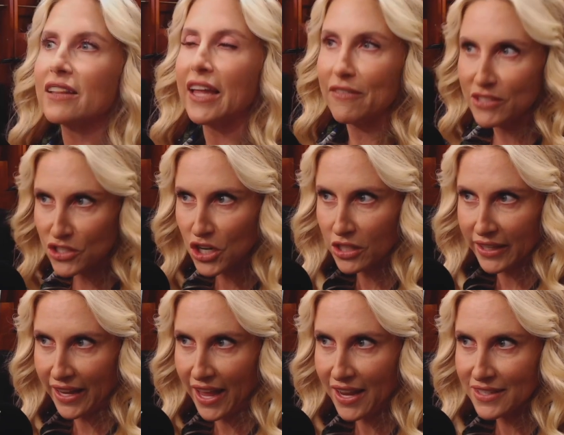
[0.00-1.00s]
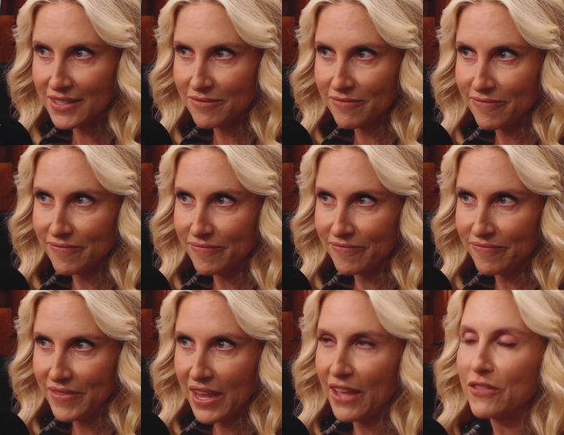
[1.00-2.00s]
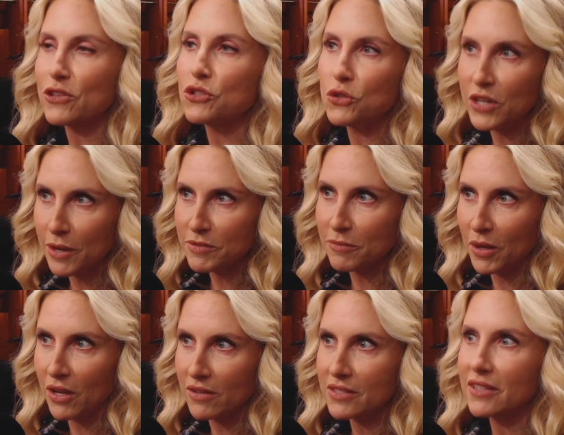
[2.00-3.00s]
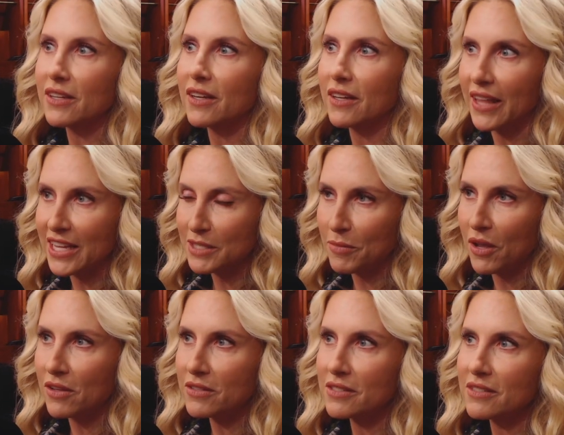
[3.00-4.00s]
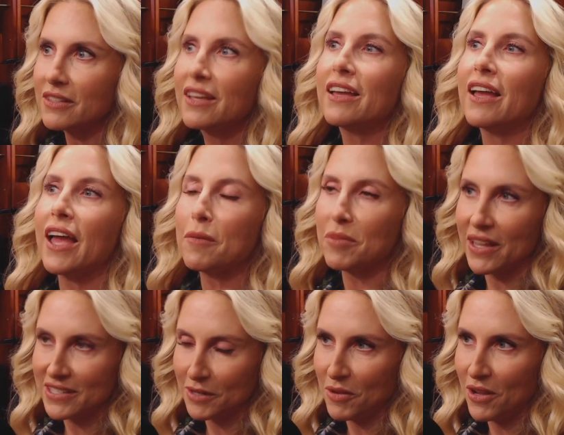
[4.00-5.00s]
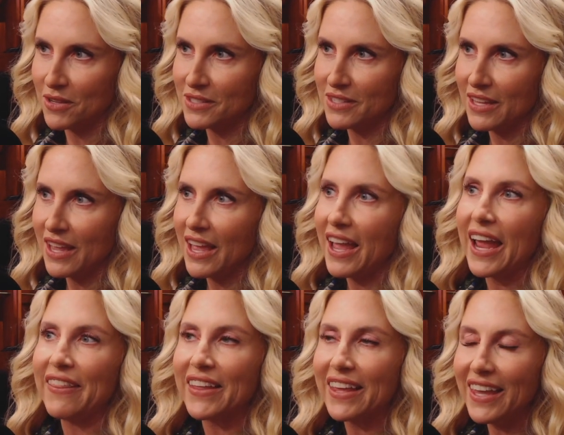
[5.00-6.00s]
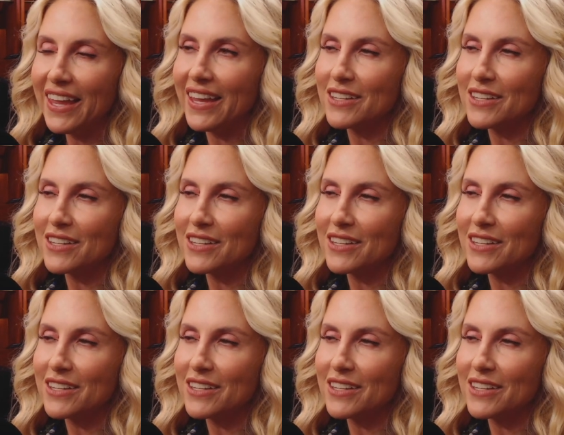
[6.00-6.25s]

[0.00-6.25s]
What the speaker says: life is a juggling act, and there's 2 types of balls, glass balls and plastic balls. And the key